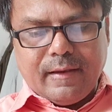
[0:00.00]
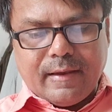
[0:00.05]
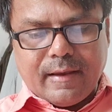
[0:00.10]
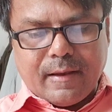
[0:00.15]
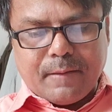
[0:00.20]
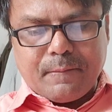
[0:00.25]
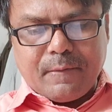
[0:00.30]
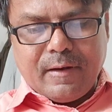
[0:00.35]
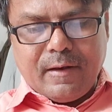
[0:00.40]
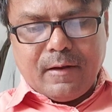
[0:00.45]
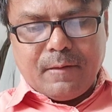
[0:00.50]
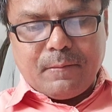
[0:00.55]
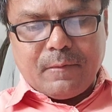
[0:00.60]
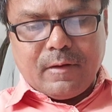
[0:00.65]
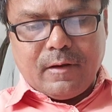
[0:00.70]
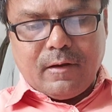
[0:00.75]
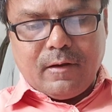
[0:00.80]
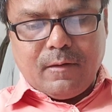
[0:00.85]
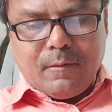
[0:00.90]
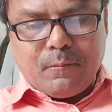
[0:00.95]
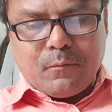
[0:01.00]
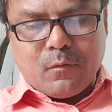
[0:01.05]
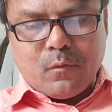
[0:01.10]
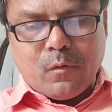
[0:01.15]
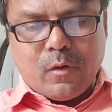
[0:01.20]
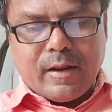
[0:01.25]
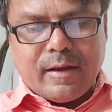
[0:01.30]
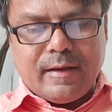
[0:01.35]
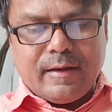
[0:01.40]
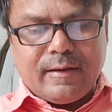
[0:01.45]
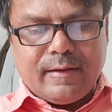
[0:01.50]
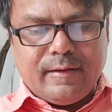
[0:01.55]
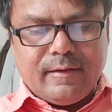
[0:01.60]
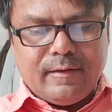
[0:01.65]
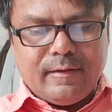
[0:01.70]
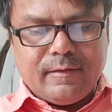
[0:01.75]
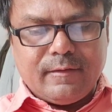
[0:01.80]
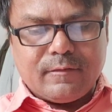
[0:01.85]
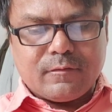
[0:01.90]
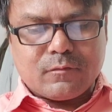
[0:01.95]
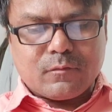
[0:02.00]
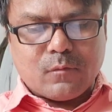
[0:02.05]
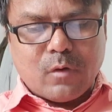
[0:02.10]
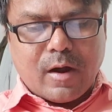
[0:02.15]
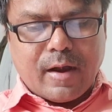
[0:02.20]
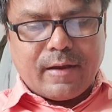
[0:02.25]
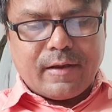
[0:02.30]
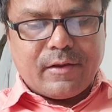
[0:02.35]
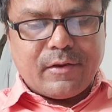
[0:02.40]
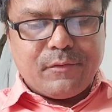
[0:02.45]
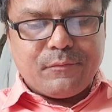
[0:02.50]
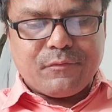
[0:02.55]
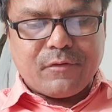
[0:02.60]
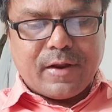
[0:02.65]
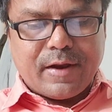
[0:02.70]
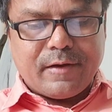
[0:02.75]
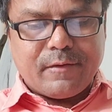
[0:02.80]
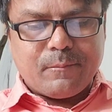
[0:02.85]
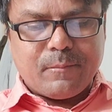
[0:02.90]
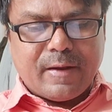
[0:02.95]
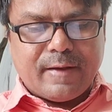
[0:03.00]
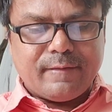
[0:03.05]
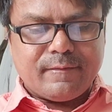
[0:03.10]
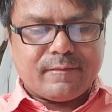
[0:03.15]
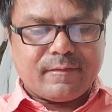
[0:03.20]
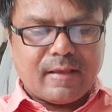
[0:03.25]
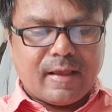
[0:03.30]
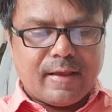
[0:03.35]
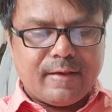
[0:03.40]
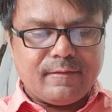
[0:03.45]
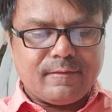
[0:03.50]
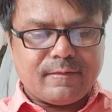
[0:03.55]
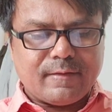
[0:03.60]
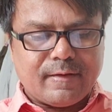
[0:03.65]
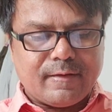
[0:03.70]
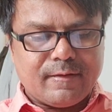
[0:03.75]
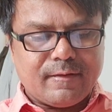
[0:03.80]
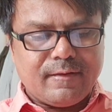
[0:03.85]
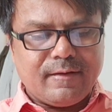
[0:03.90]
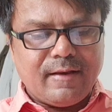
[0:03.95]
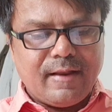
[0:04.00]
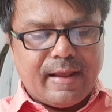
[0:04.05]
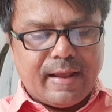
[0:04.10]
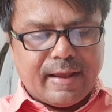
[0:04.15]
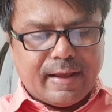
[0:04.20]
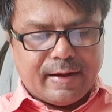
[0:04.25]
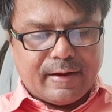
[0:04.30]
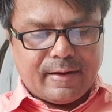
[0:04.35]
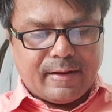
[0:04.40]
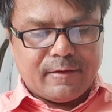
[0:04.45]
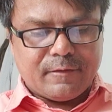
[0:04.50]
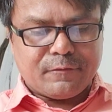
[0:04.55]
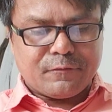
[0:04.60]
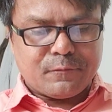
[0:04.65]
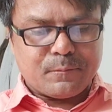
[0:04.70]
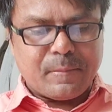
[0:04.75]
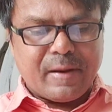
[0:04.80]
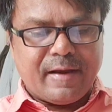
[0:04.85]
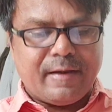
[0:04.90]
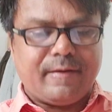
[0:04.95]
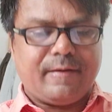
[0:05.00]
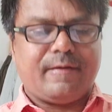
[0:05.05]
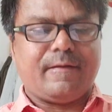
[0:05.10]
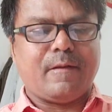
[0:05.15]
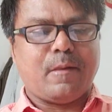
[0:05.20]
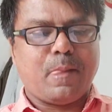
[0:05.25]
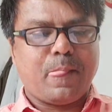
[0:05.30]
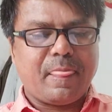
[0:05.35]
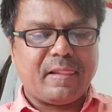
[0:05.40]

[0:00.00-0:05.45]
Available fuel is quantified by size and arrangement.